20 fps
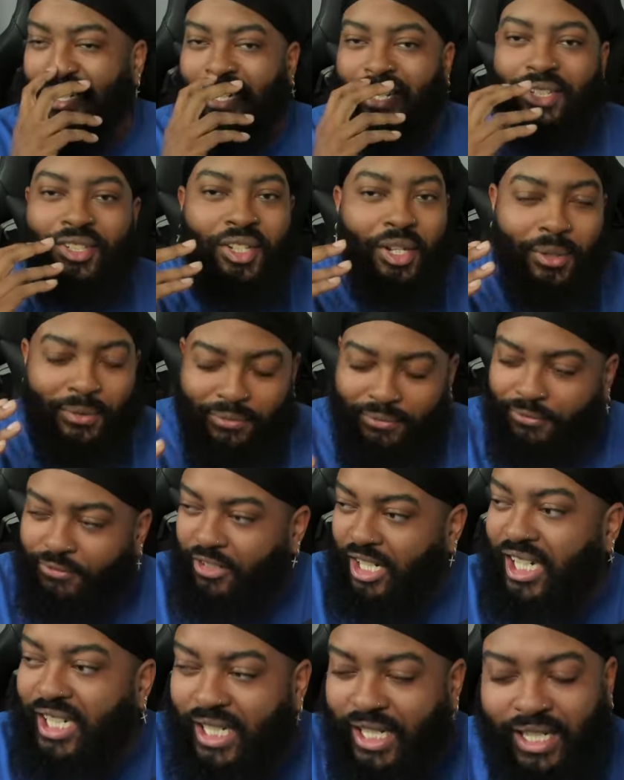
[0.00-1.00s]

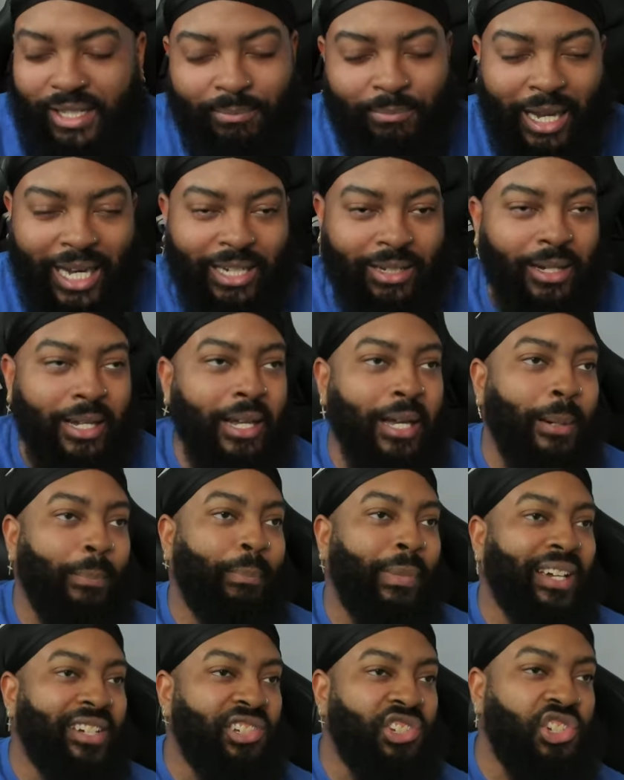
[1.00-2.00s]
defeated, like my
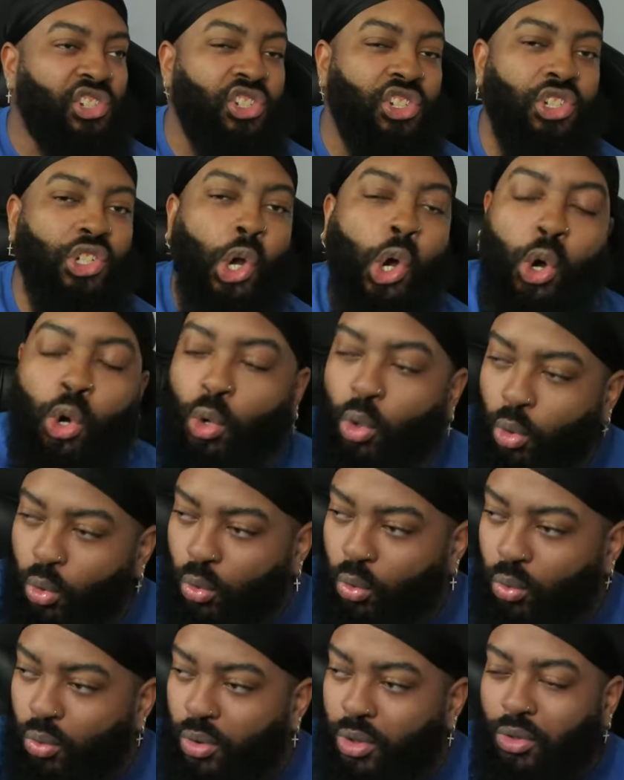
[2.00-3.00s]
soul
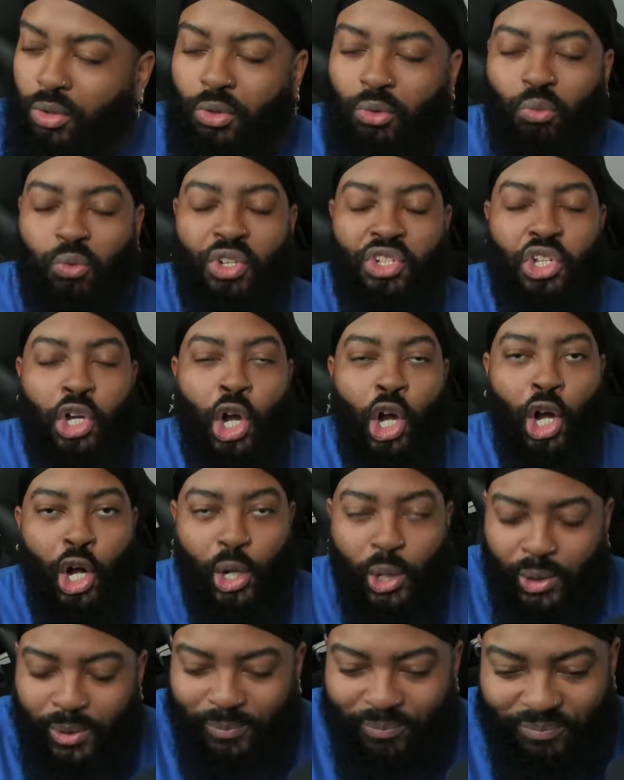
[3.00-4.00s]
was
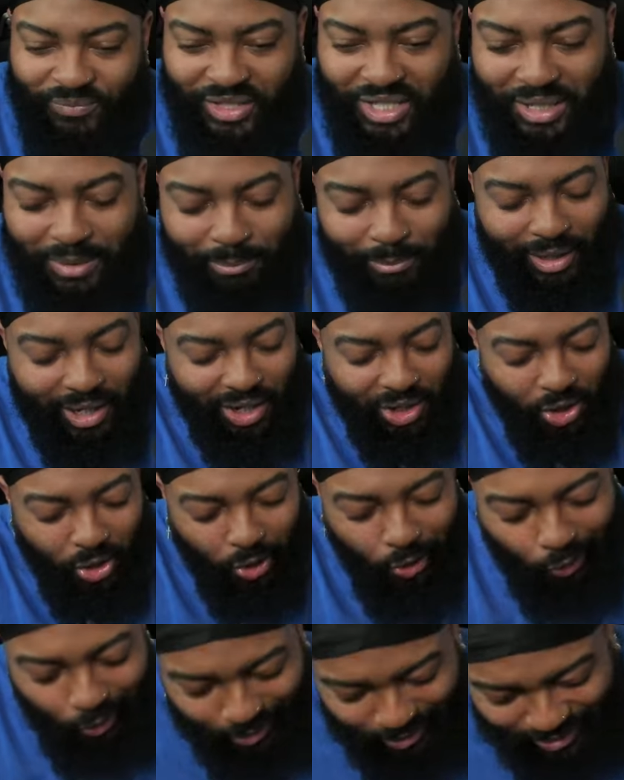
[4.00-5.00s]
hurt, my
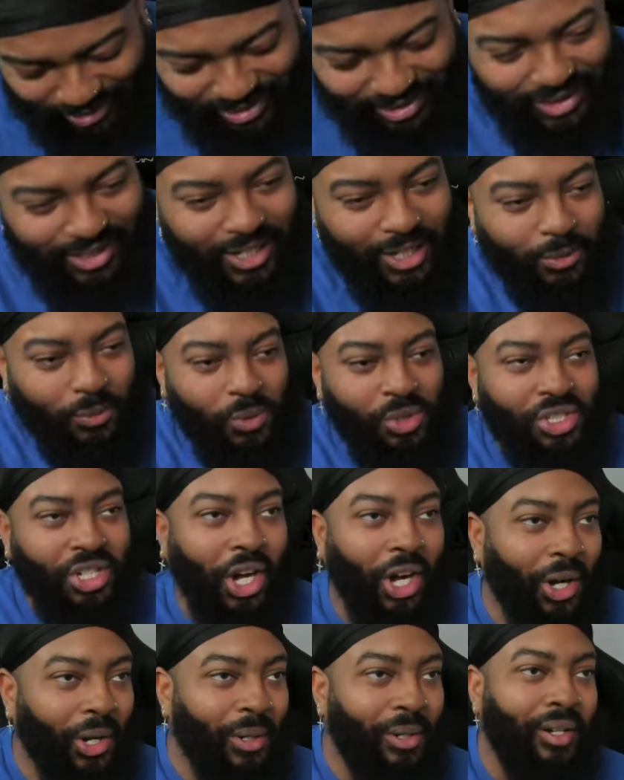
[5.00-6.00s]
heart was
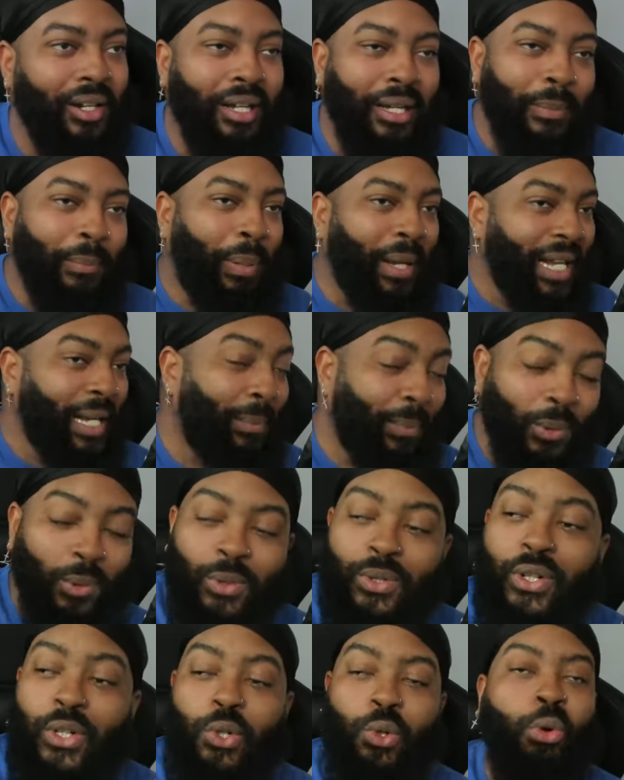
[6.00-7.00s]
hurt, people in
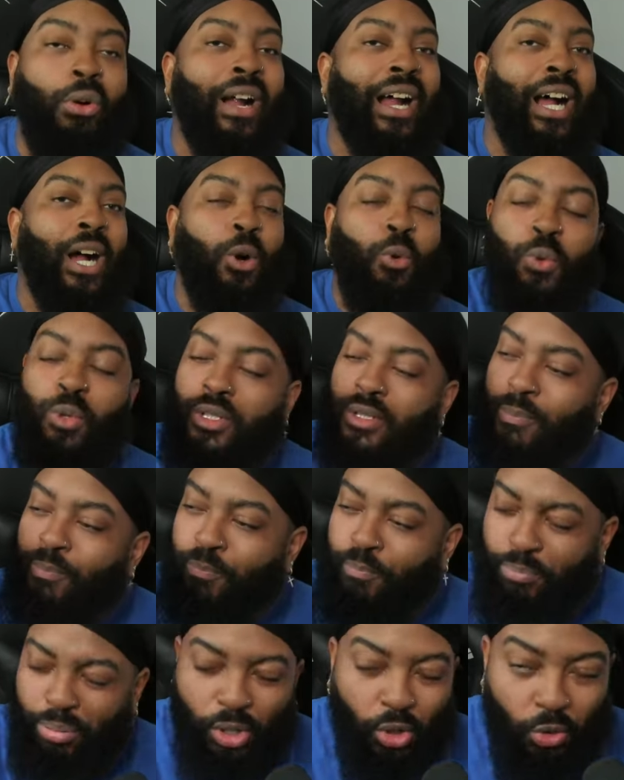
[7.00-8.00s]
the crowd was
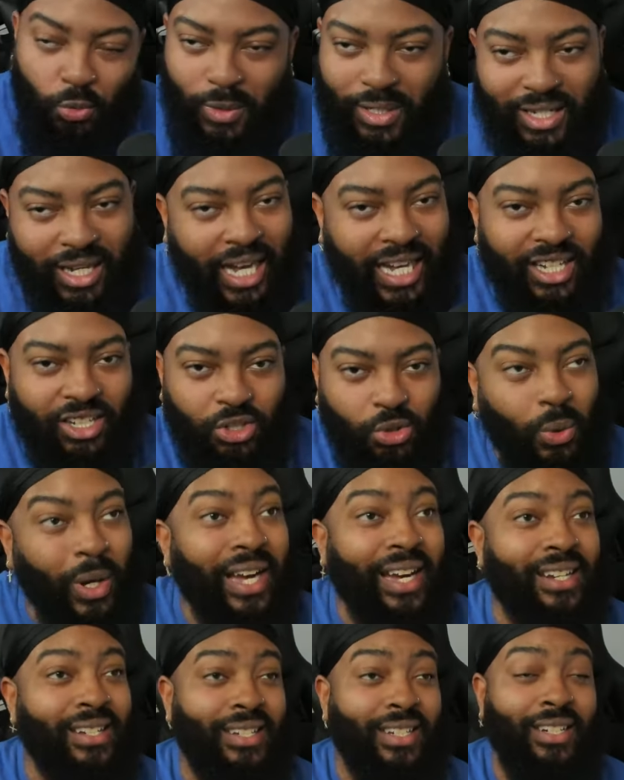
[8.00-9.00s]
booing like
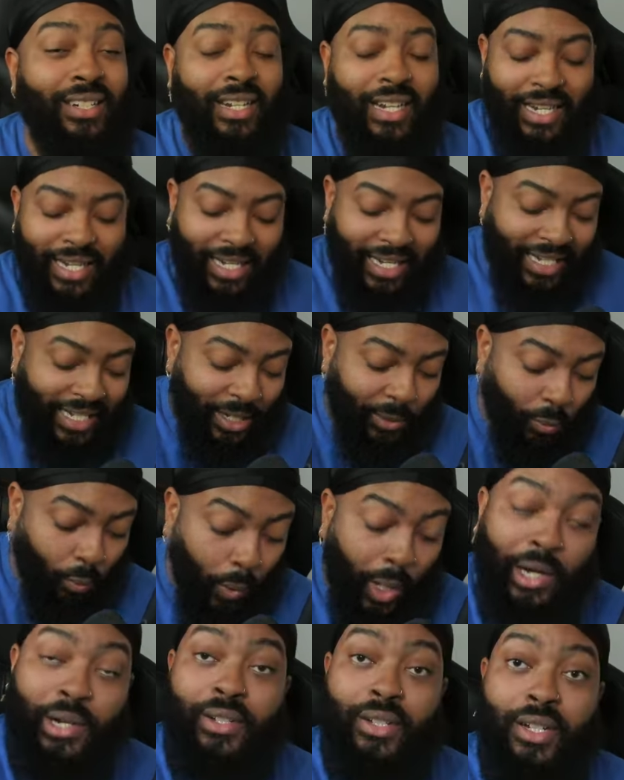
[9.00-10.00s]
crazy, and it
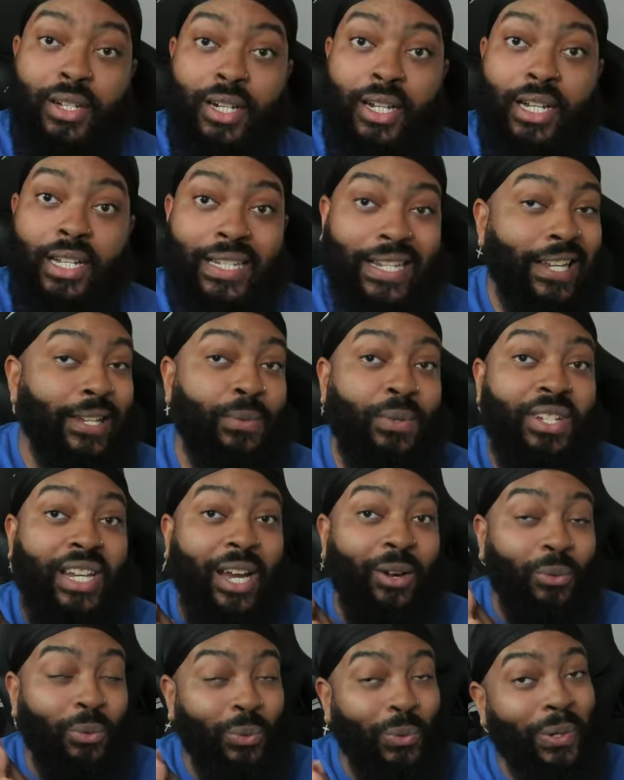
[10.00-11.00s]
worked. This was a
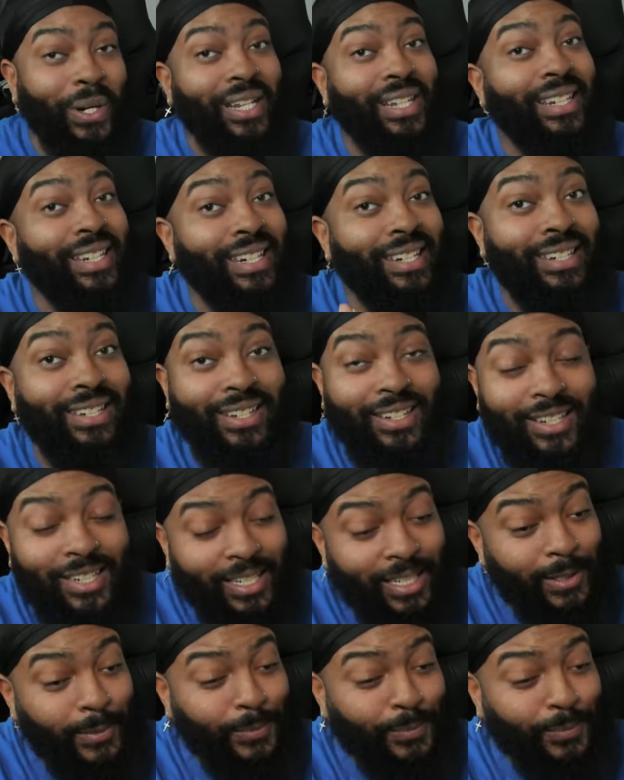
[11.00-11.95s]
really good